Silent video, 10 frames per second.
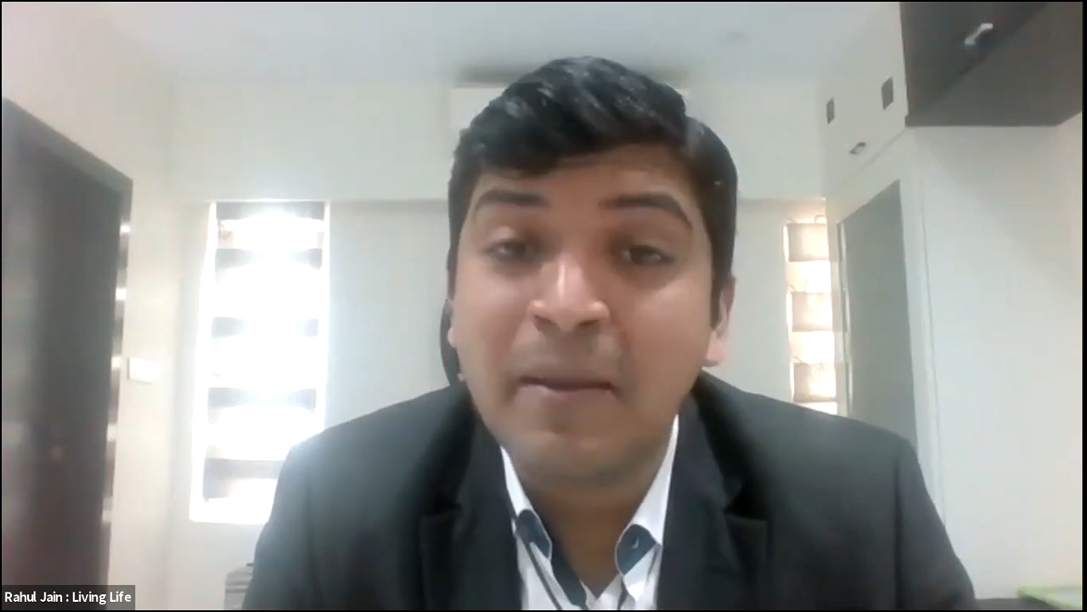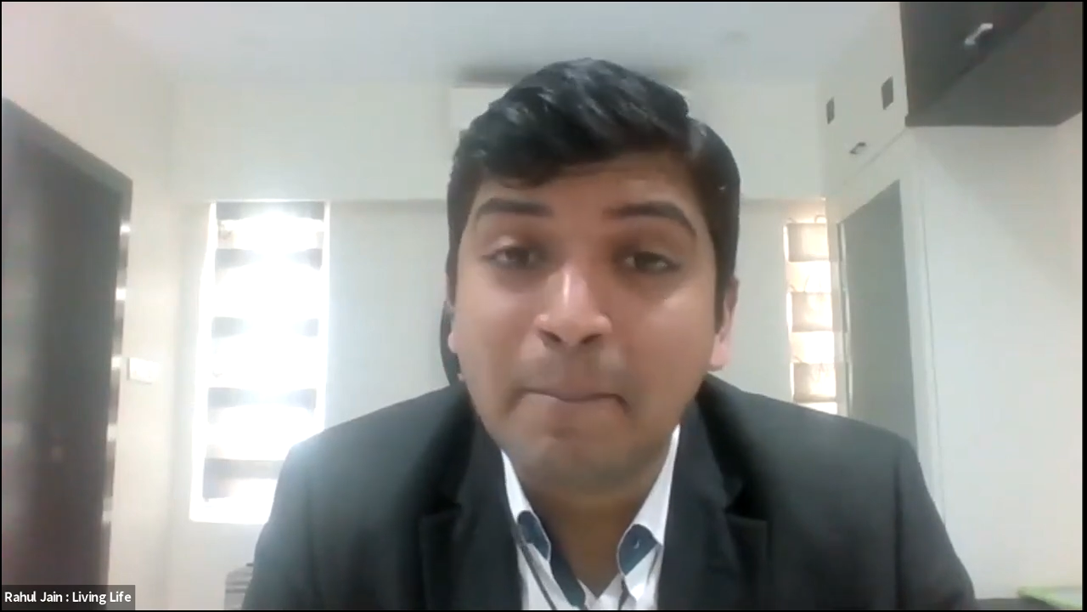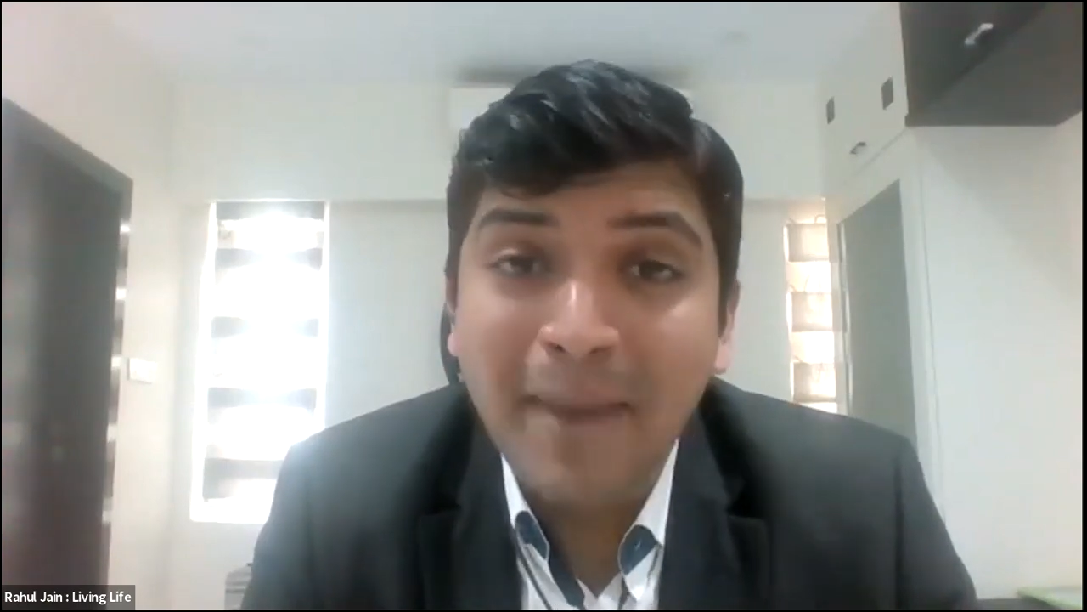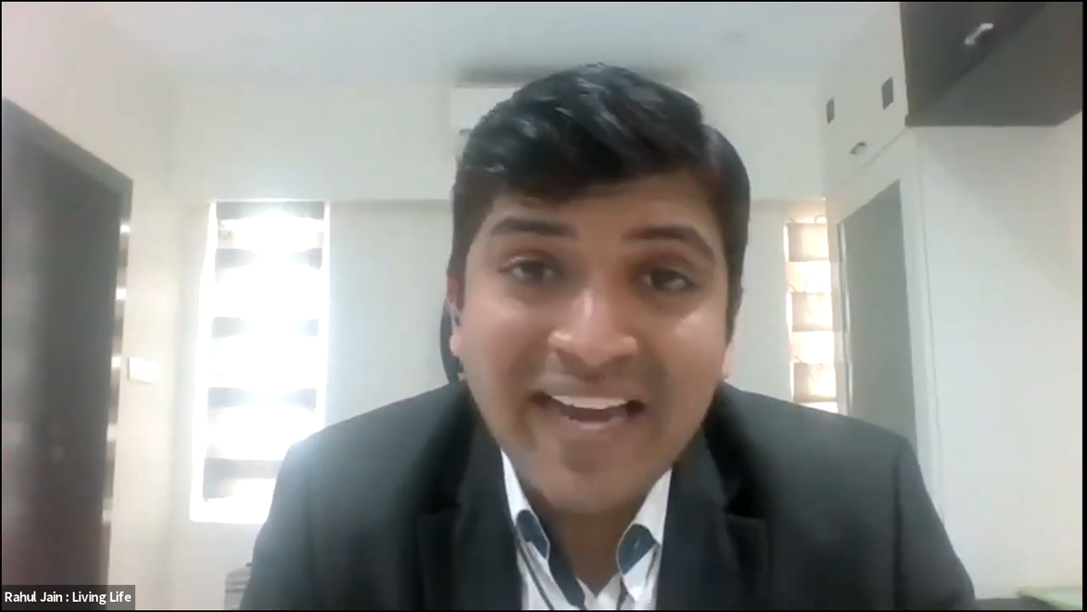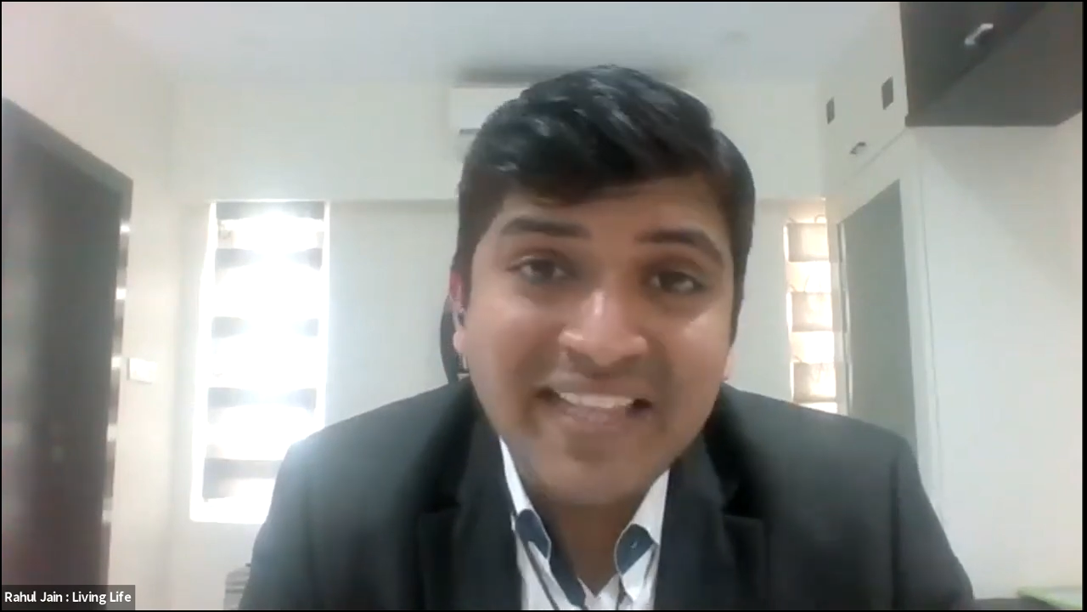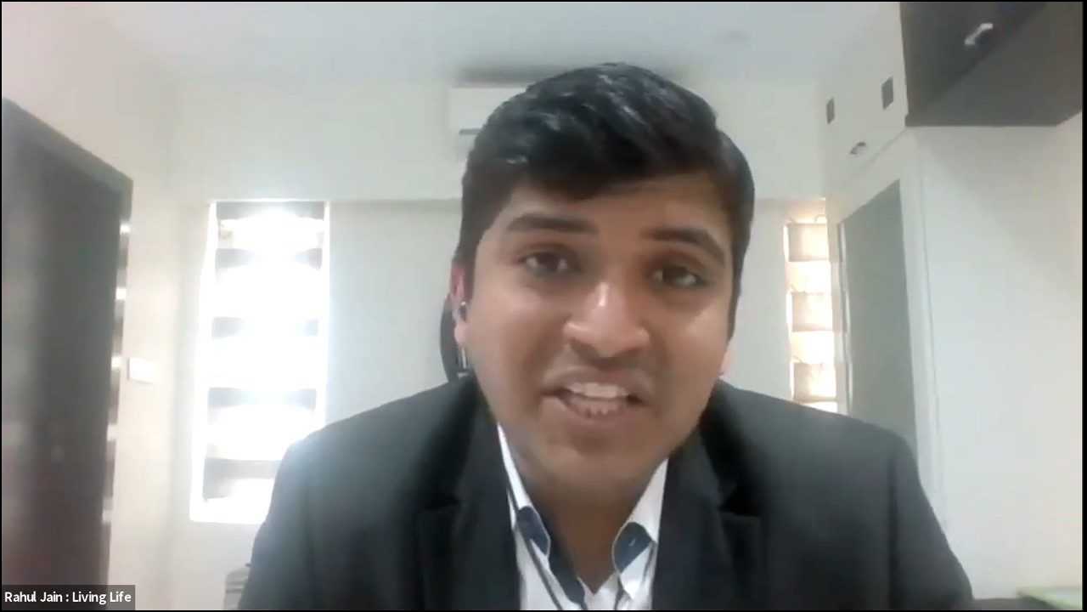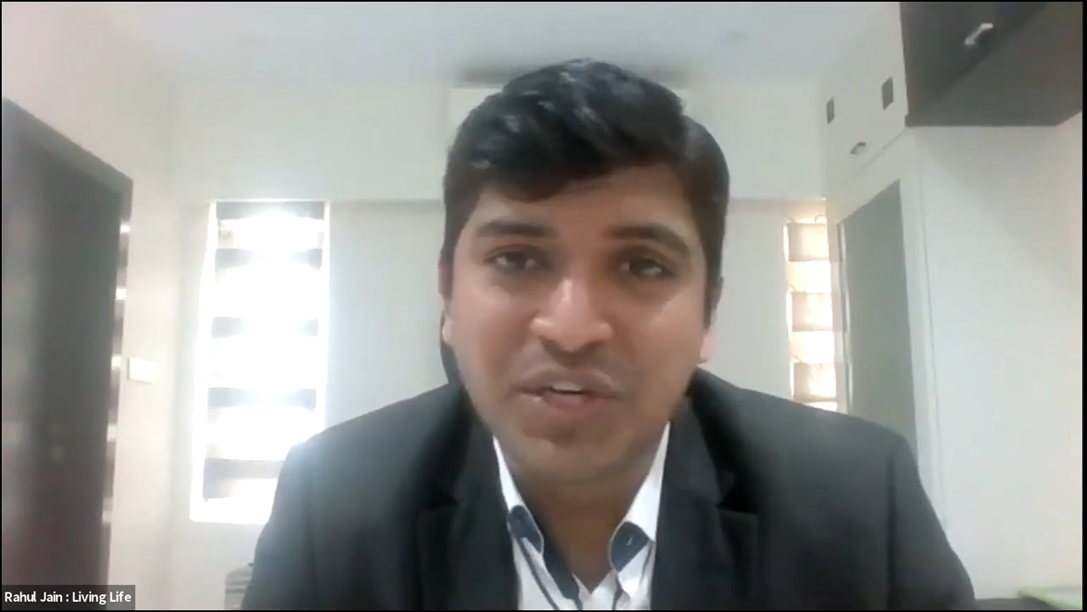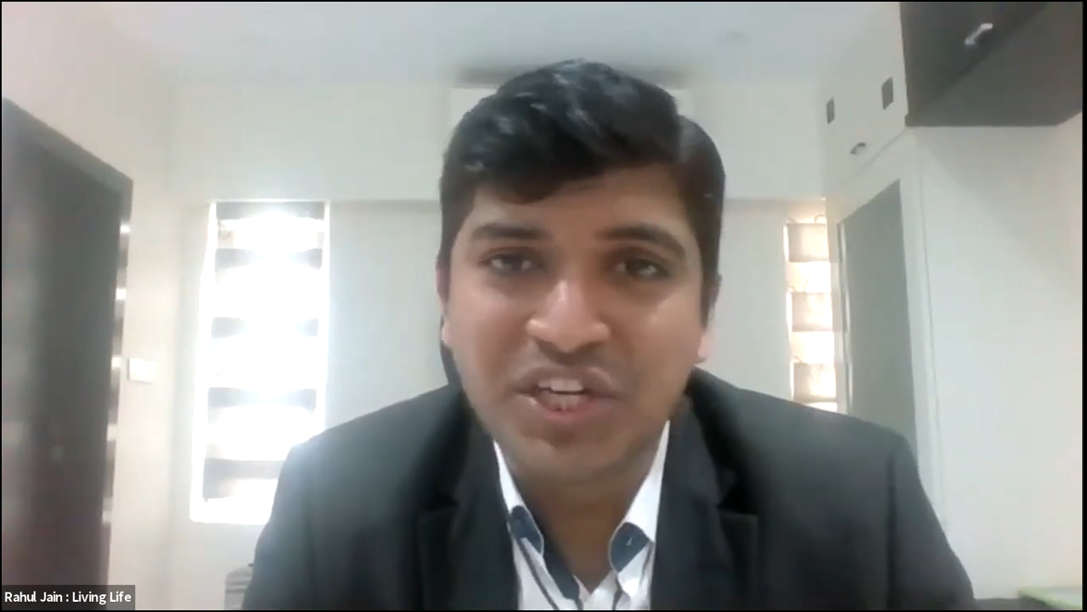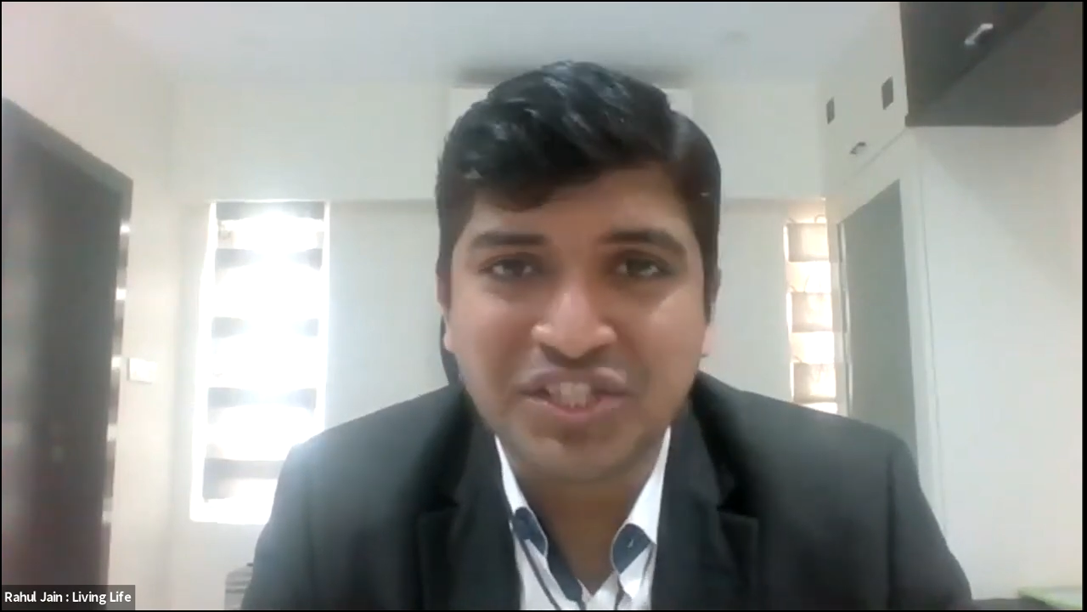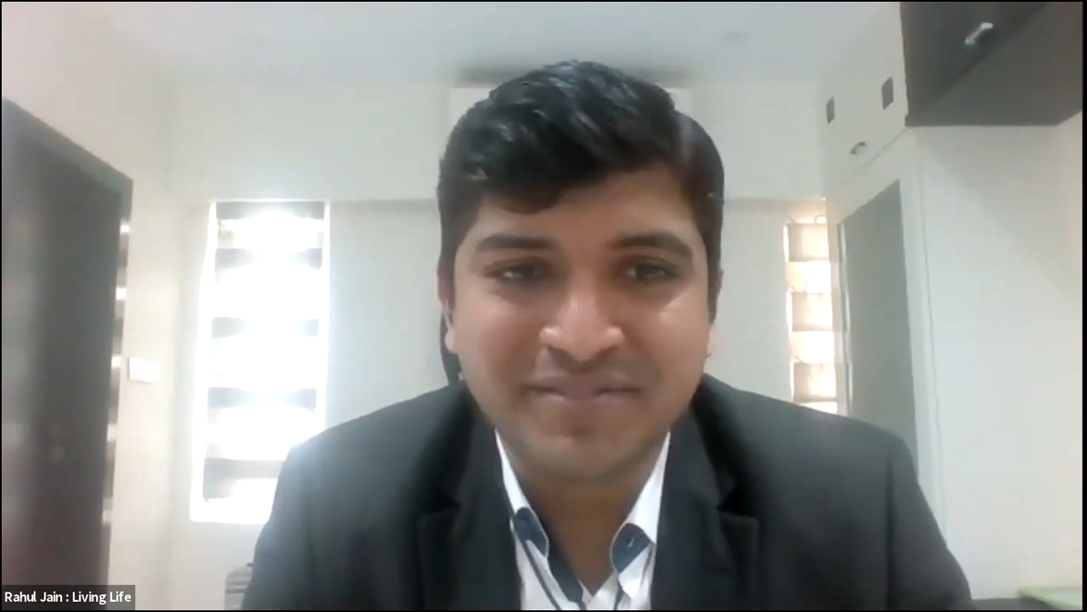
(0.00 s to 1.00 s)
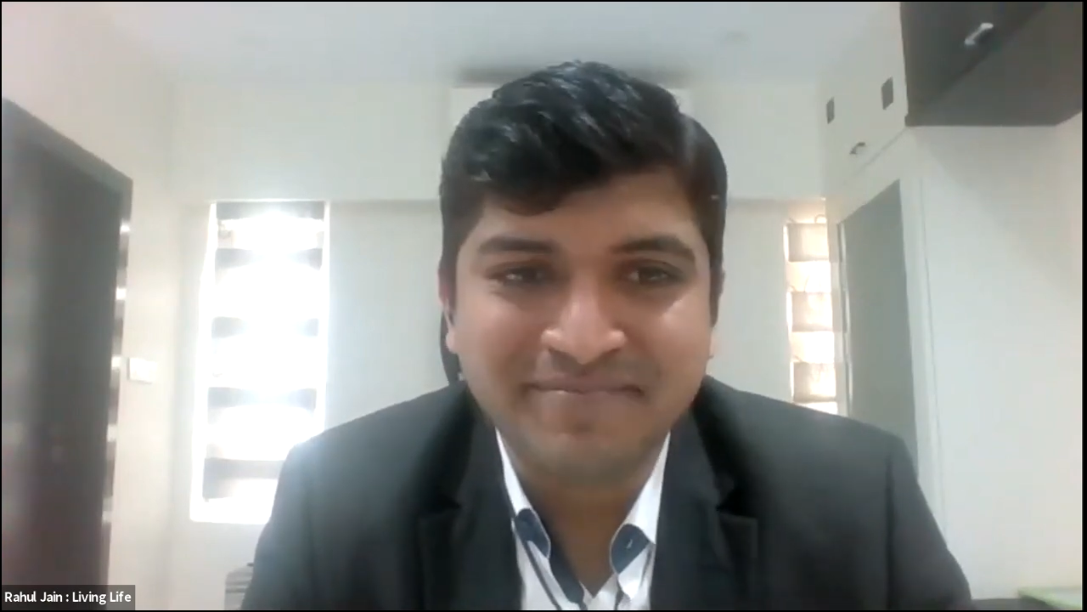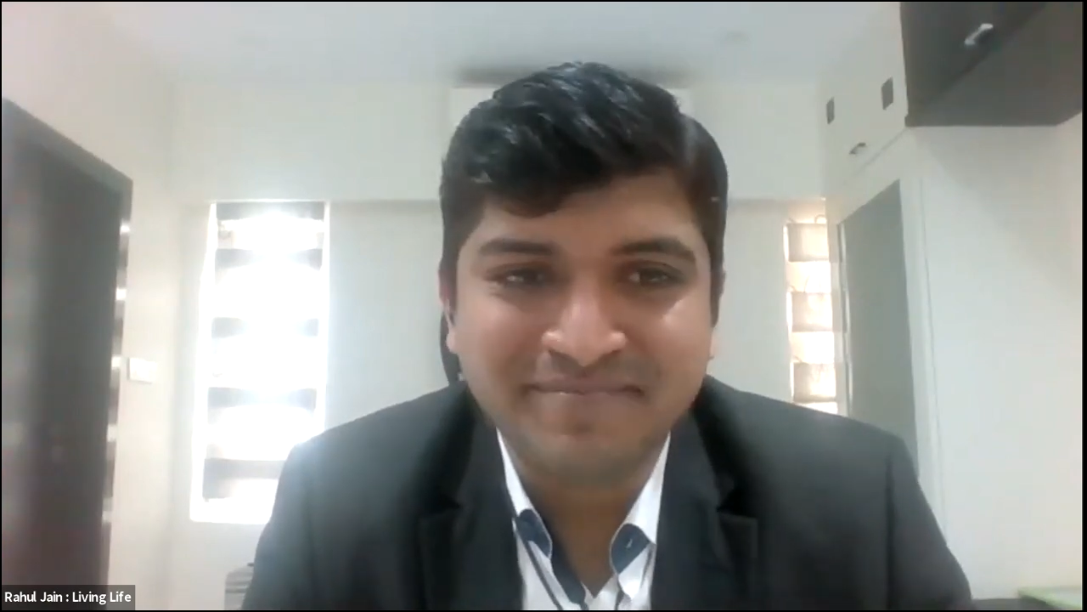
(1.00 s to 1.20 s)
by the education.